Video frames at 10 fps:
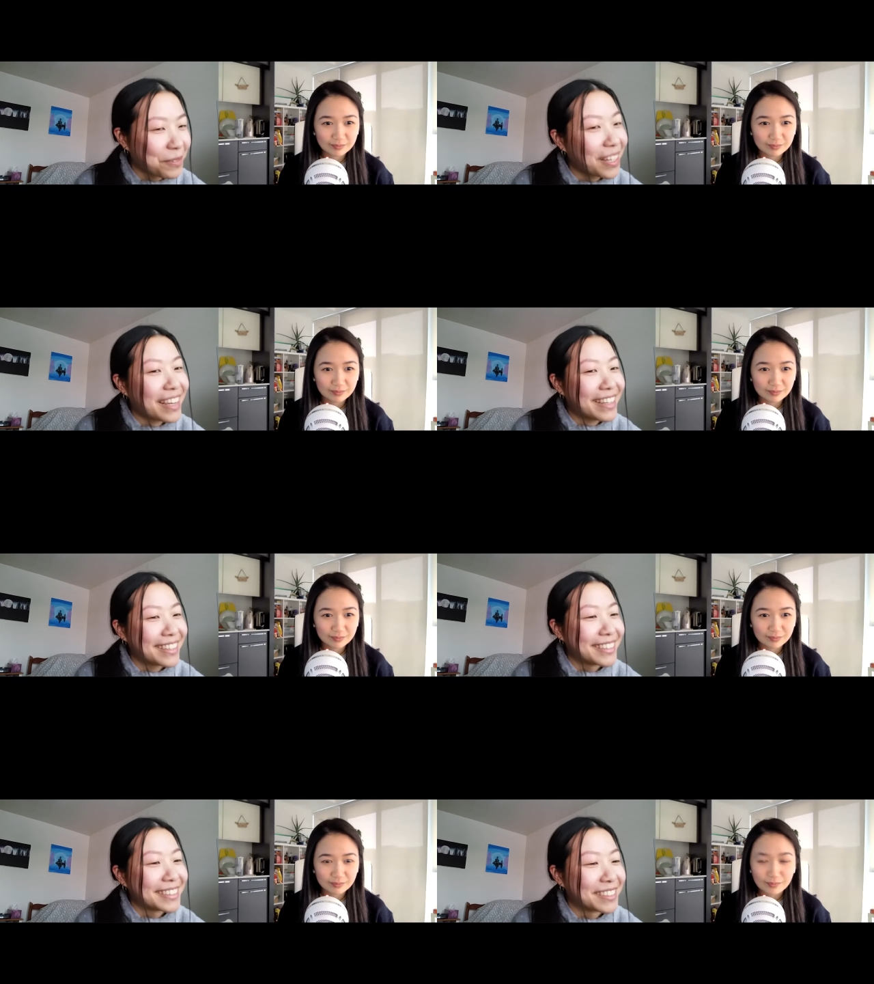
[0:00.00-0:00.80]
Speaker 1: don't
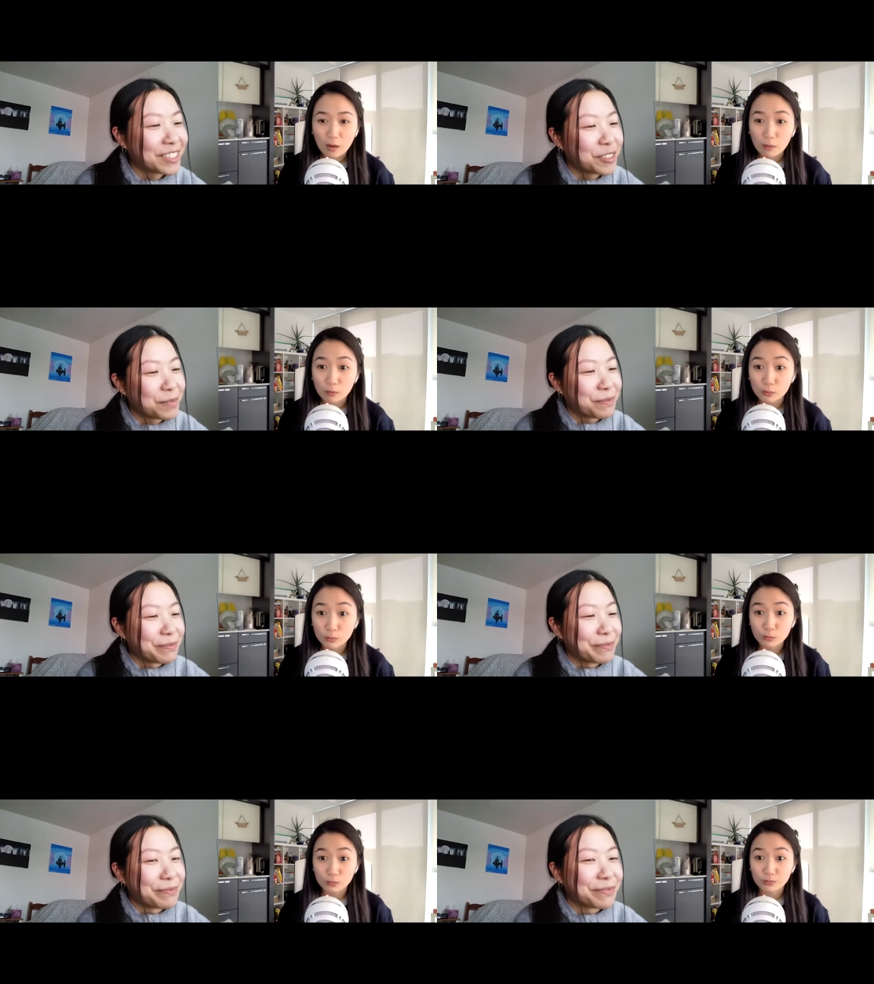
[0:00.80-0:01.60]
like?
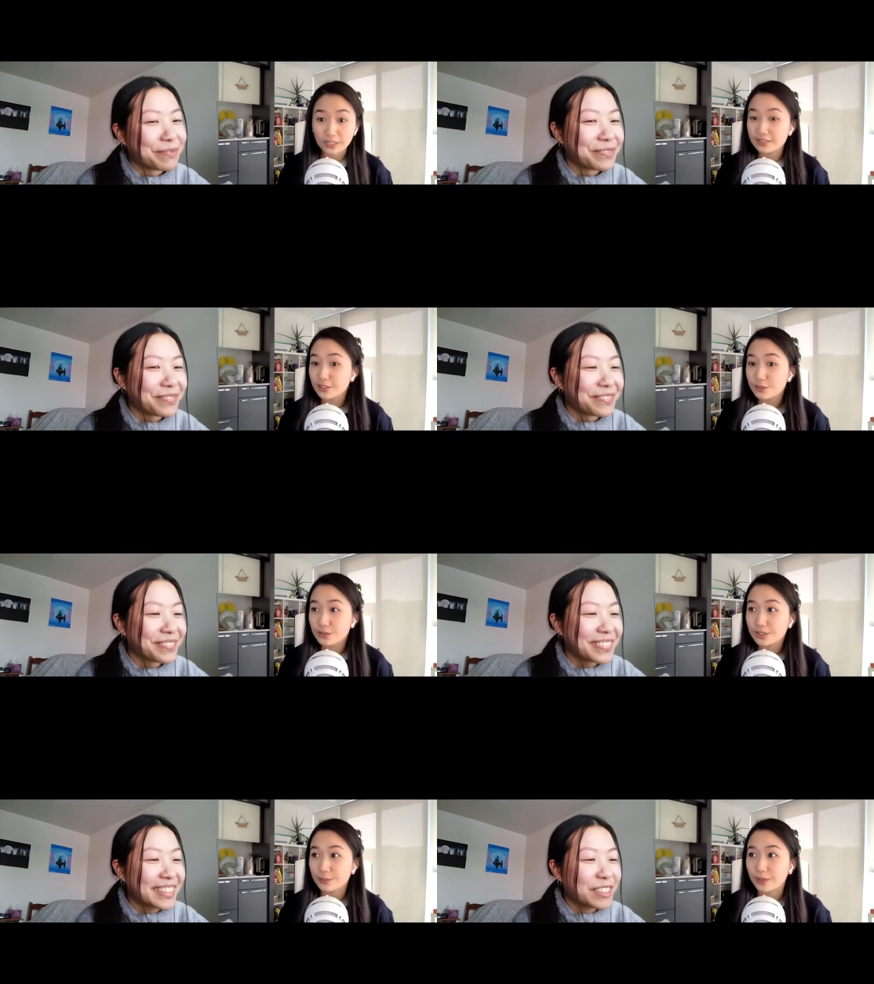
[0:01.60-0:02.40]
Ooh,
Speaker 2: that's an
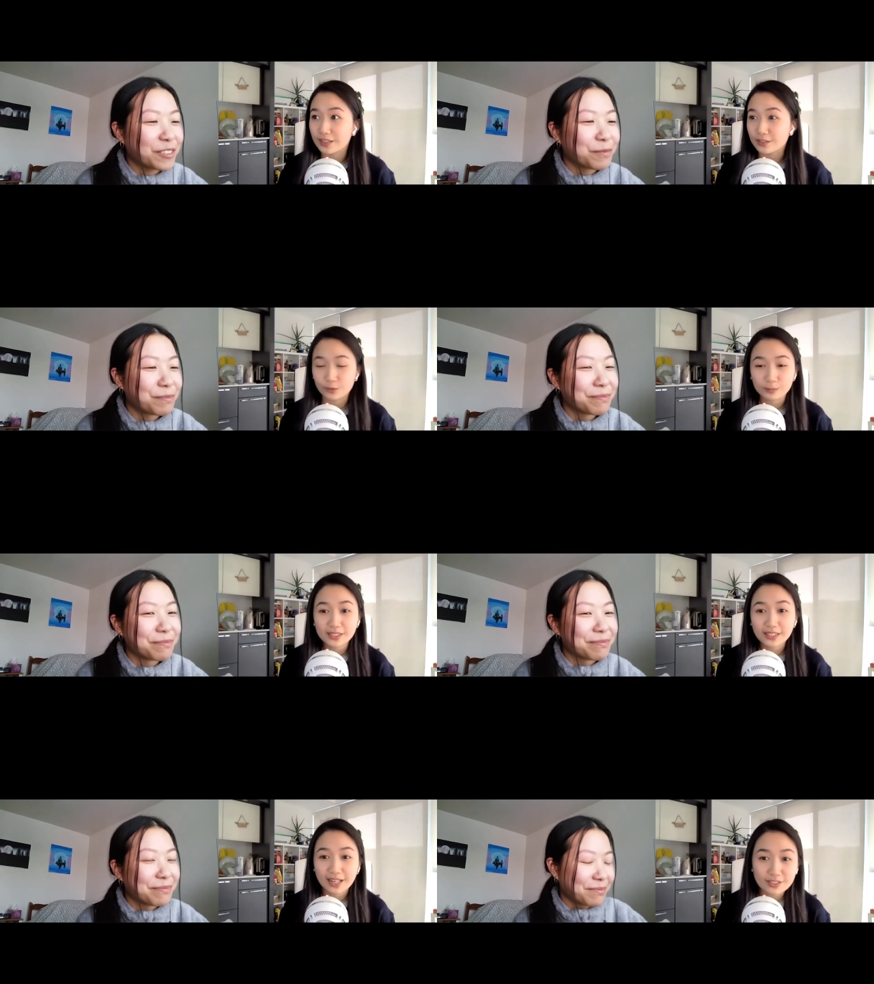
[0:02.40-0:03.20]
interesting one because
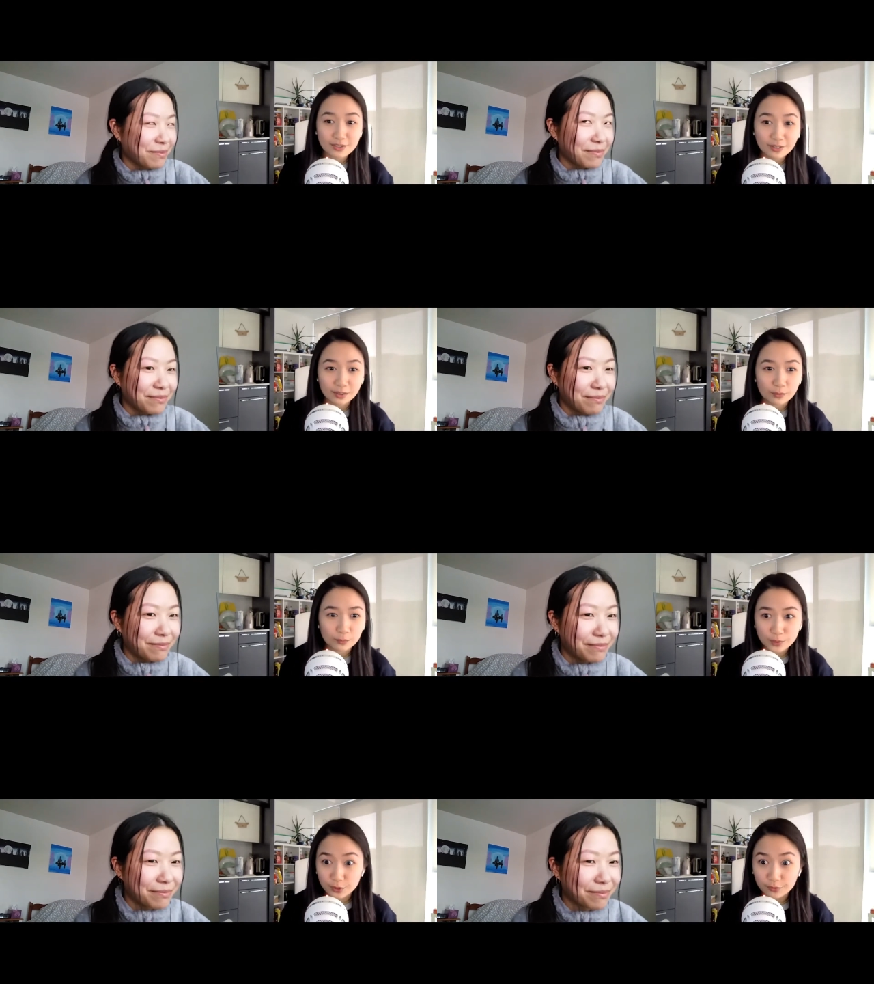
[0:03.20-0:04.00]
normally they ask you like,
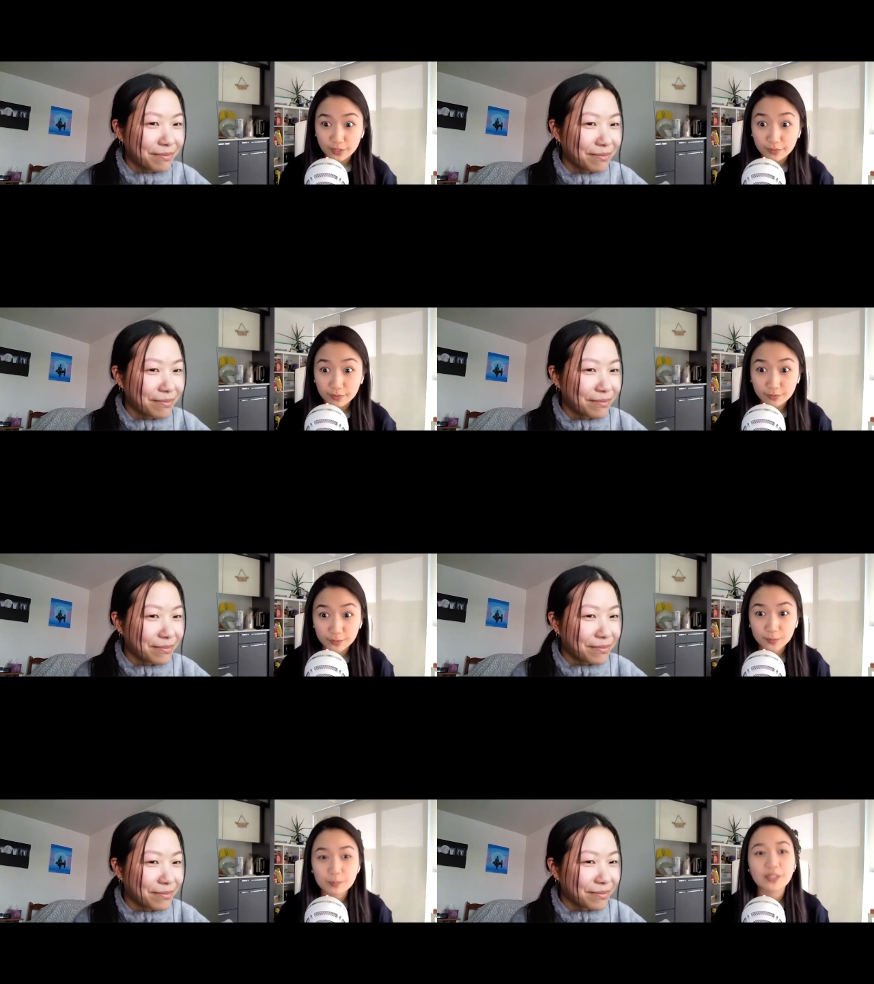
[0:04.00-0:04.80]
"What's your favorite
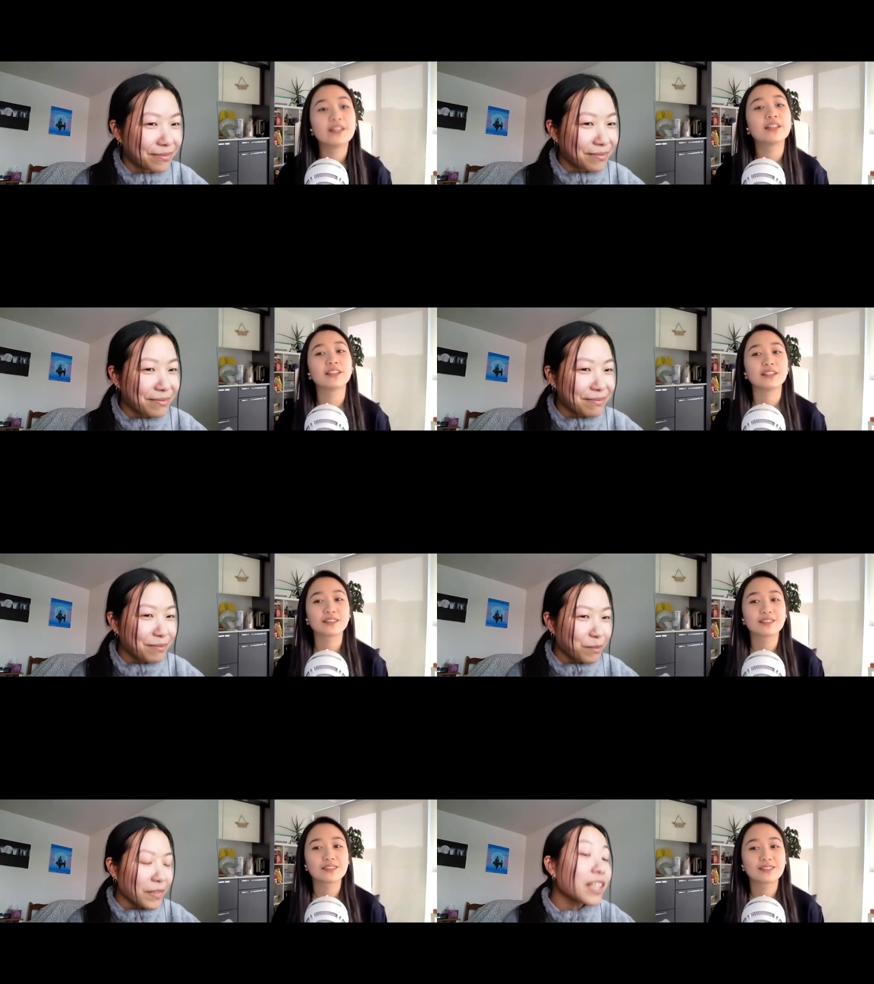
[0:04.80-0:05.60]
food?" But
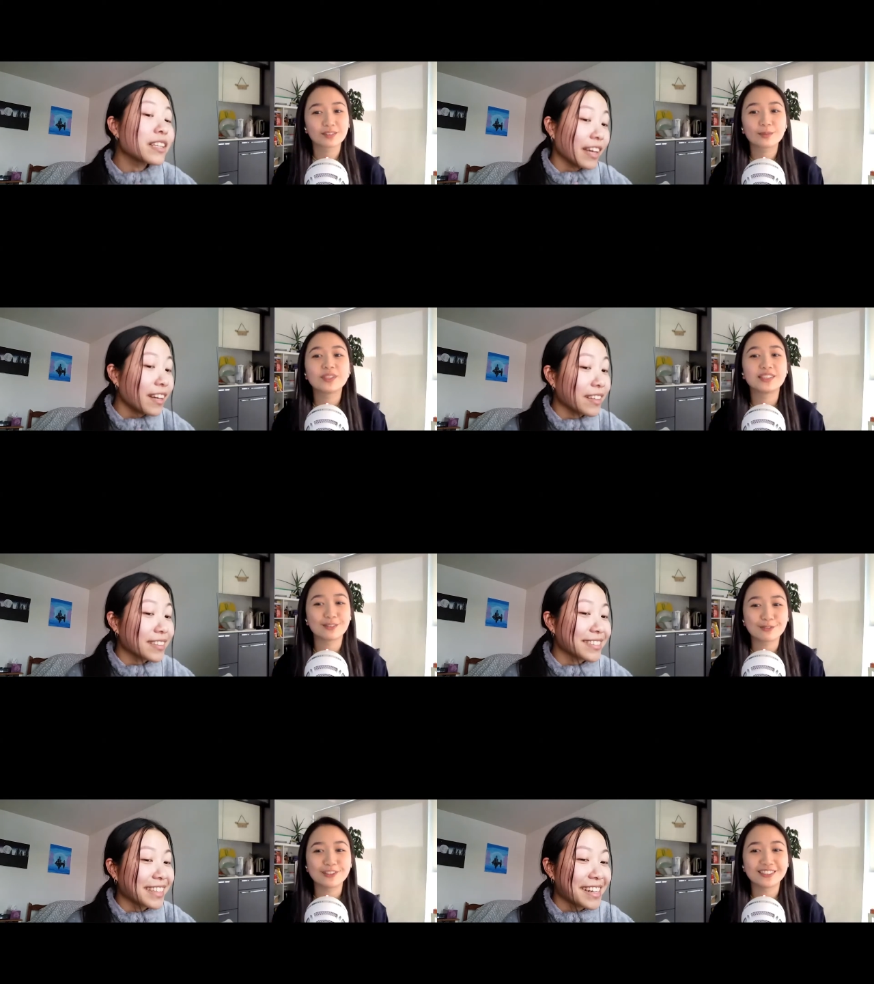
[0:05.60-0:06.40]
here, yeah, we're
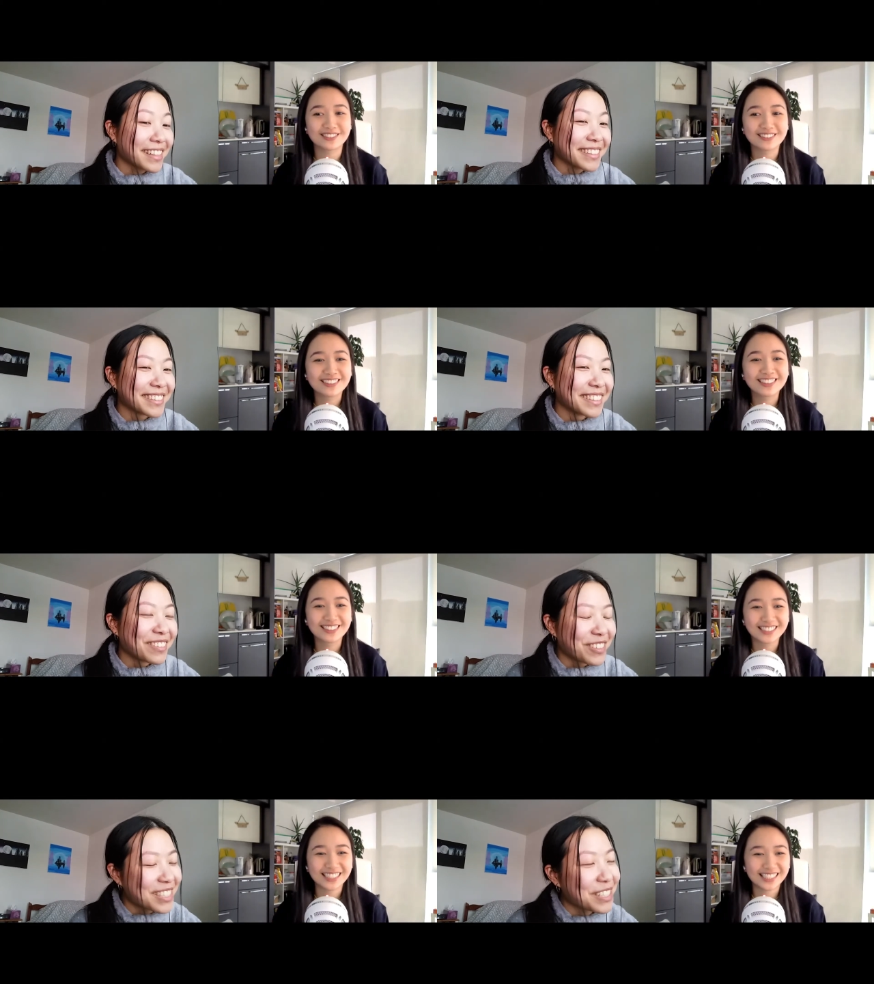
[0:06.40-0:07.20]
different. Yeah,
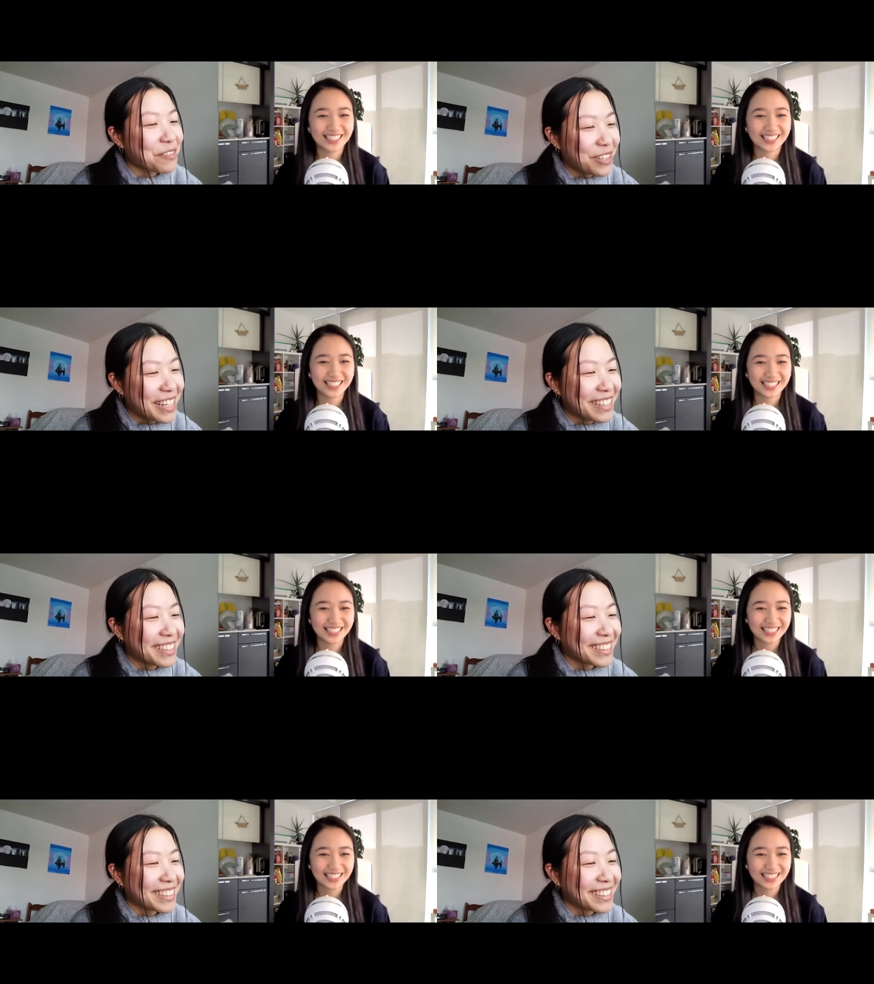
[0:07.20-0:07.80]
Speaker 1: we're different here.